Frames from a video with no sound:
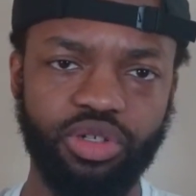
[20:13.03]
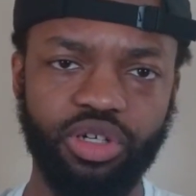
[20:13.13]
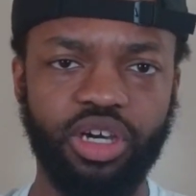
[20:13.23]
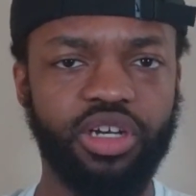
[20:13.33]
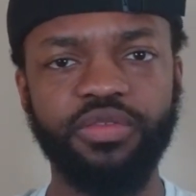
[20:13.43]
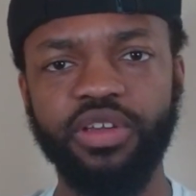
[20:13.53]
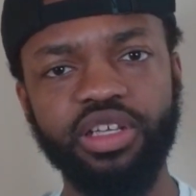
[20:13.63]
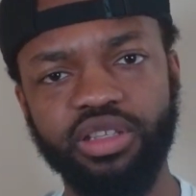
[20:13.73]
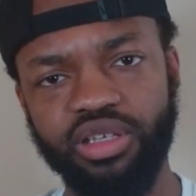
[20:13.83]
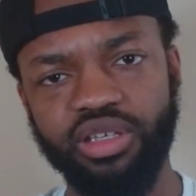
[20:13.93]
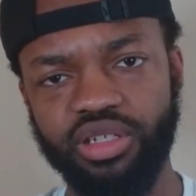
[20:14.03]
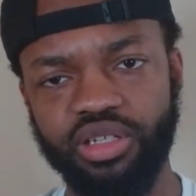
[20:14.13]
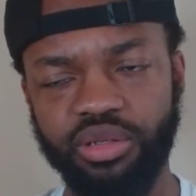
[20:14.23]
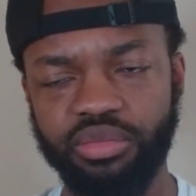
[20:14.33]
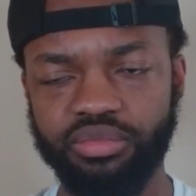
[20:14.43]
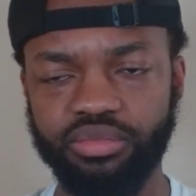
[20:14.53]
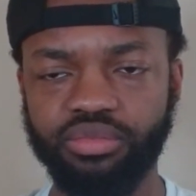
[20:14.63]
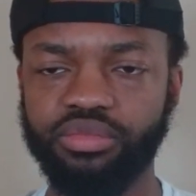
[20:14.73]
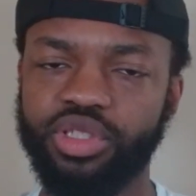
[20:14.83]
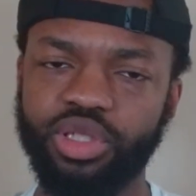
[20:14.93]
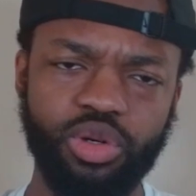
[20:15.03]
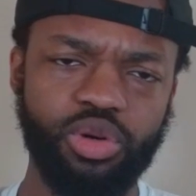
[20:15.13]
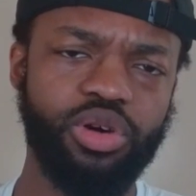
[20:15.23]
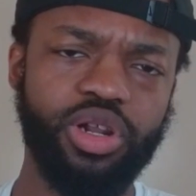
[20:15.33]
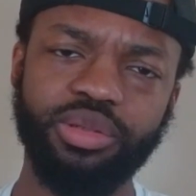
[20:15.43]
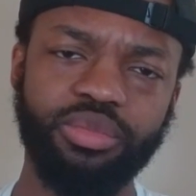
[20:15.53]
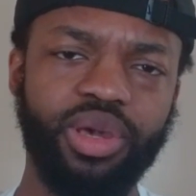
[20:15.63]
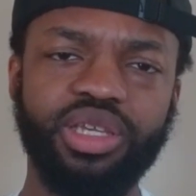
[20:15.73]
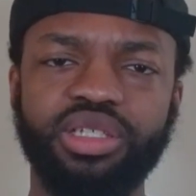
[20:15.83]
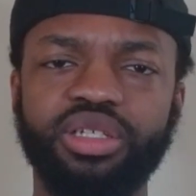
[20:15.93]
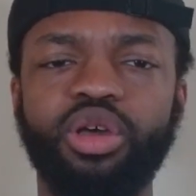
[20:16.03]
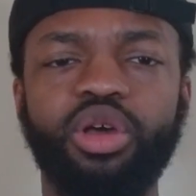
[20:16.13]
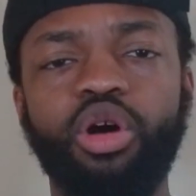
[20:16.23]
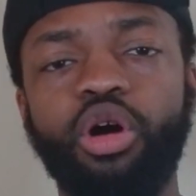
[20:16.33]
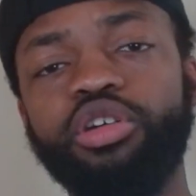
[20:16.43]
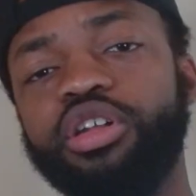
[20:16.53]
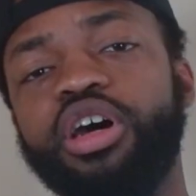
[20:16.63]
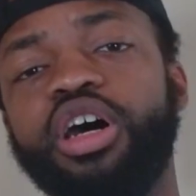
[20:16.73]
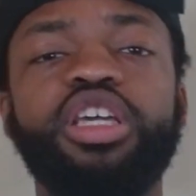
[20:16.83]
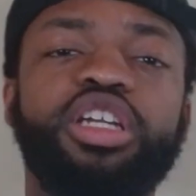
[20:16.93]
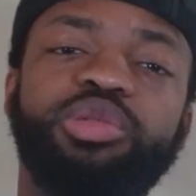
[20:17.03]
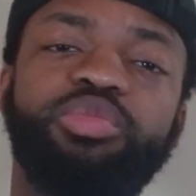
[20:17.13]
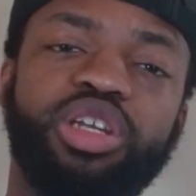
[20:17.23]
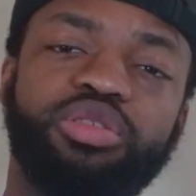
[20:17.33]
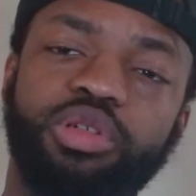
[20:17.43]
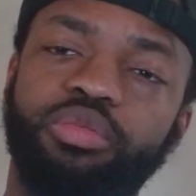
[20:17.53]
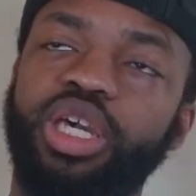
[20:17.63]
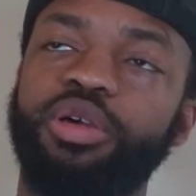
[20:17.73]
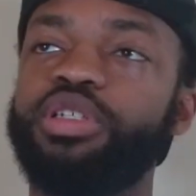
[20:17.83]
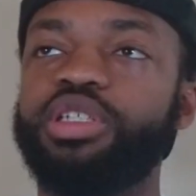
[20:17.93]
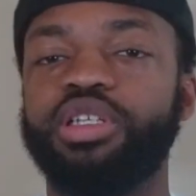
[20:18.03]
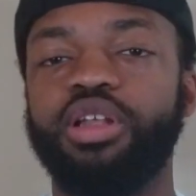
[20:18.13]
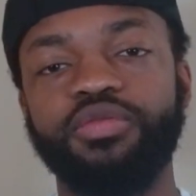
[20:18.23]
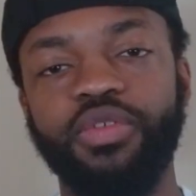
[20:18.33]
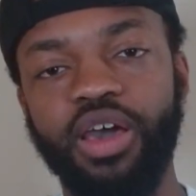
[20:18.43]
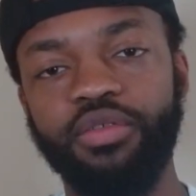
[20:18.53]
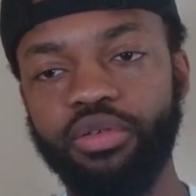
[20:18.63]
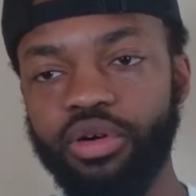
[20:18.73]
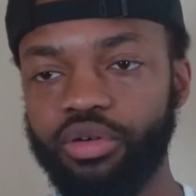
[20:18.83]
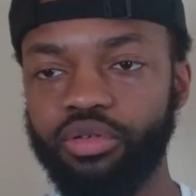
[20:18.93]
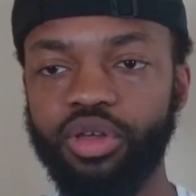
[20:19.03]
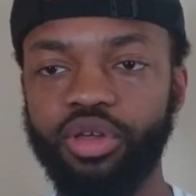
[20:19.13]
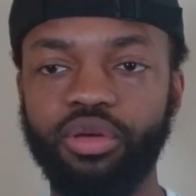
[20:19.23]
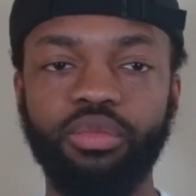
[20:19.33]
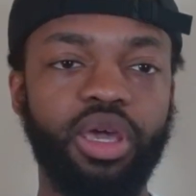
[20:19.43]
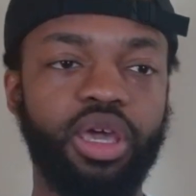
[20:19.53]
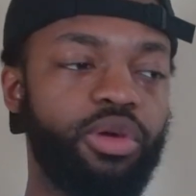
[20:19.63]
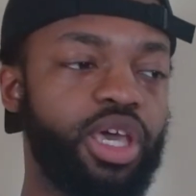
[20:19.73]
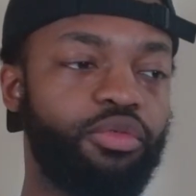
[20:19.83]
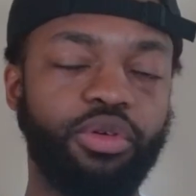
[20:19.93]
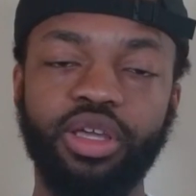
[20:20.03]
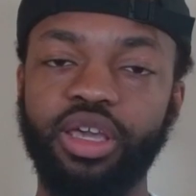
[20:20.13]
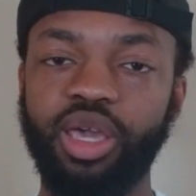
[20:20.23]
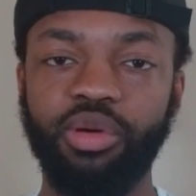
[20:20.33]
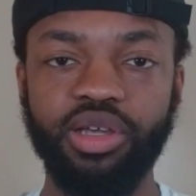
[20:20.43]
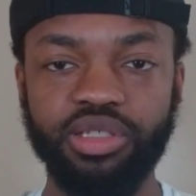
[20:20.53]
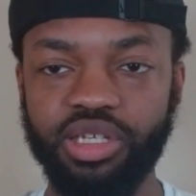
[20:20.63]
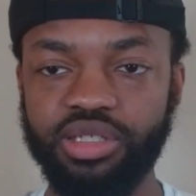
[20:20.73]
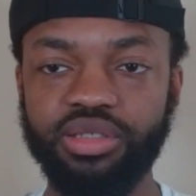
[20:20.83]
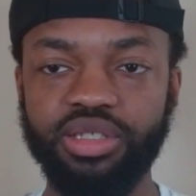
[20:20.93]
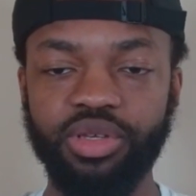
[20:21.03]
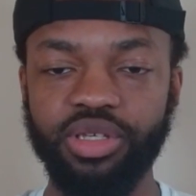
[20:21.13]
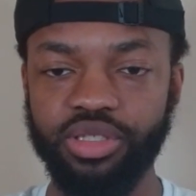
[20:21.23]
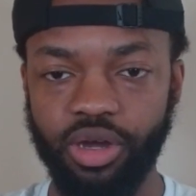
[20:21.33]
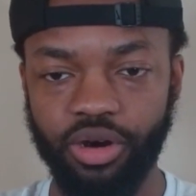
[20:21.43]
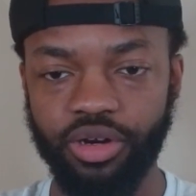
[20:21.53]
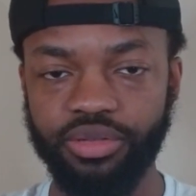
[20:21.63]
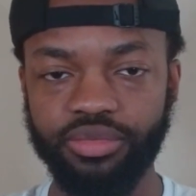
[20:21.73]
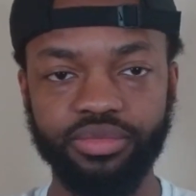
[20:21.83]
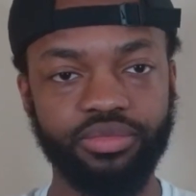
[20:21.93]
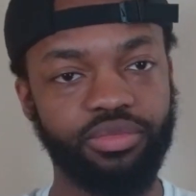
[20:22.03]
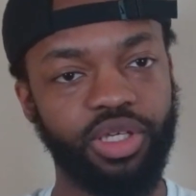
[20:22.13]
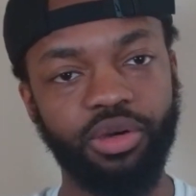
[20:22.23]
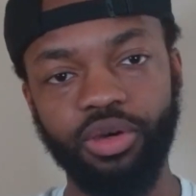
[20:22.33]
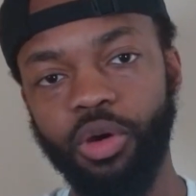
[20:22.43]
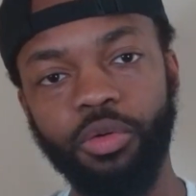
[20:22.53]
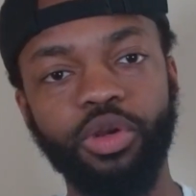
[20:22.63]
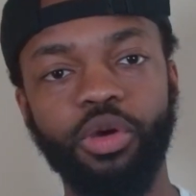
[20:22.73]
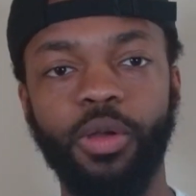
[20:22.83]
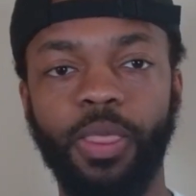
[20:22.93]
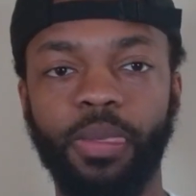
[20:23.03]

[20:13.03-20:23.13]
We're undefeated this year. It's cool. That's amazing. Or you're on the other end of the spectrum. Man, we just lost 5 in a row. Man, we haven't won a game all season. This team is sorry. What are we doing?